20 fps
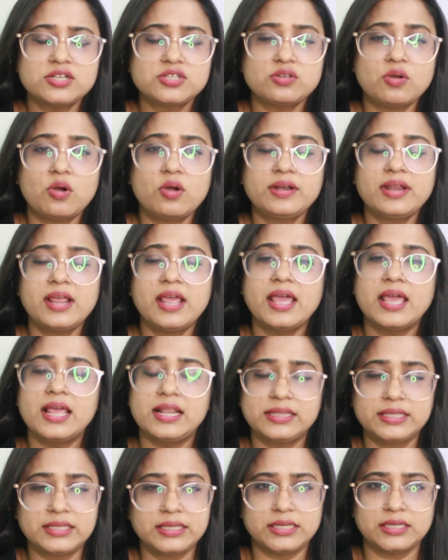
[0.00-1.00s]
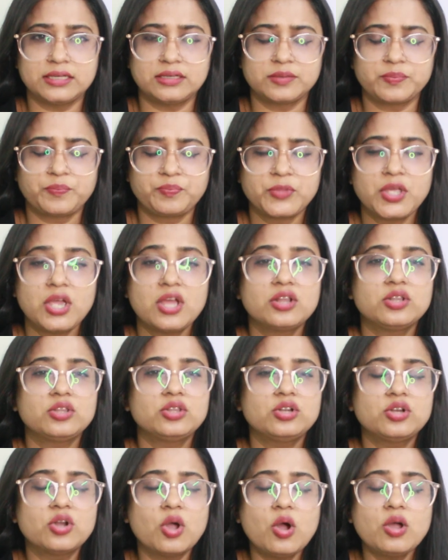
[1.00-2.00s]
on healthcare,
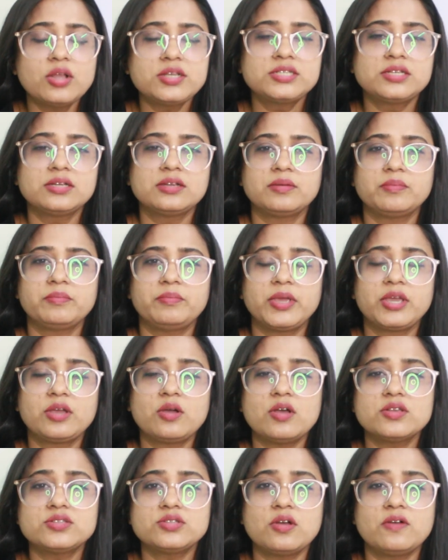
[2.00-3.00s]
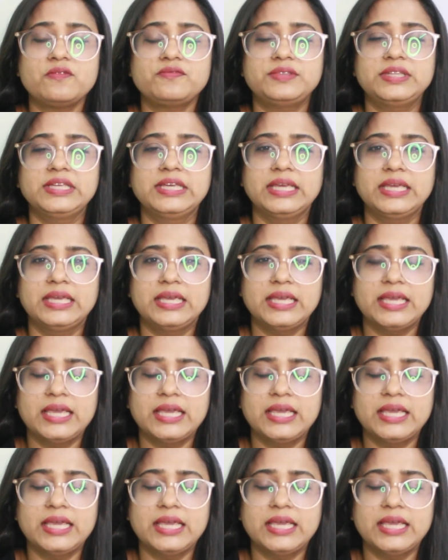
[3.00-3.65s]
not because of the